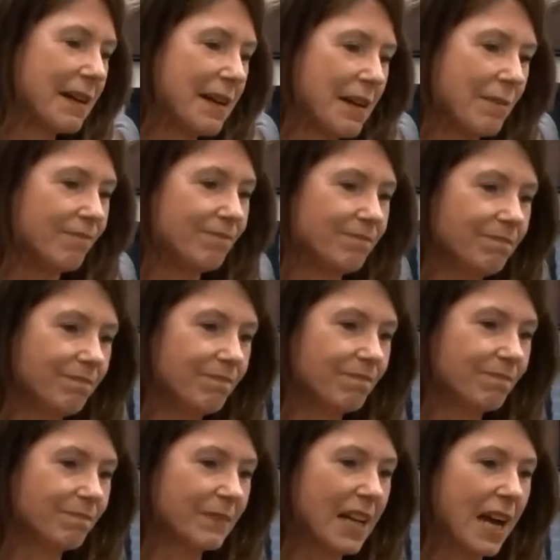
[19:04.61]
um,
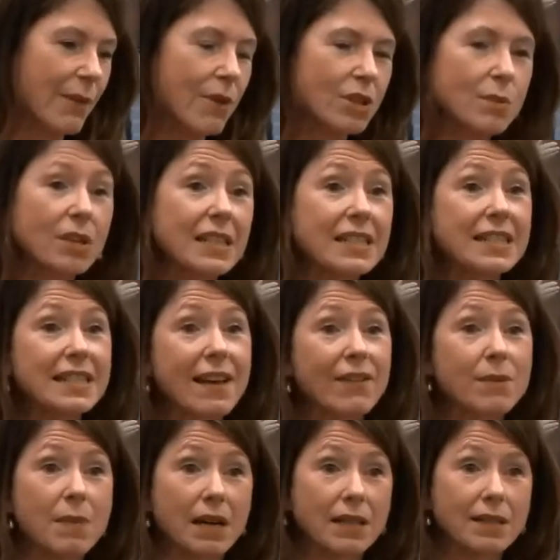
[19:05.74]
I wrote the book in
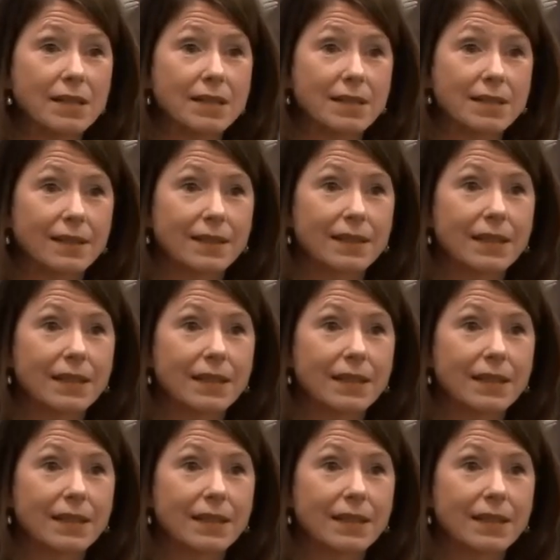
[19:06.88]
seven months.